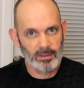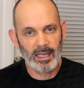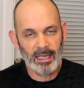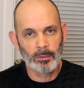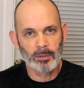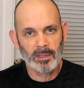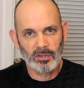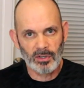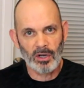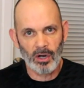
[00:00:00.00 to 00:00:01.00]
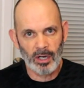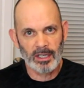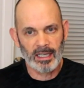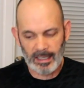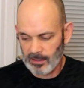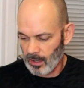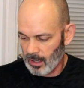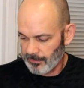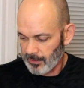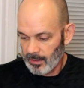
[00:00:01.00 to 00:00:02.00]
able to be turned on and
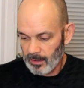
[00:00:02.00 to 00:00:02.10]
off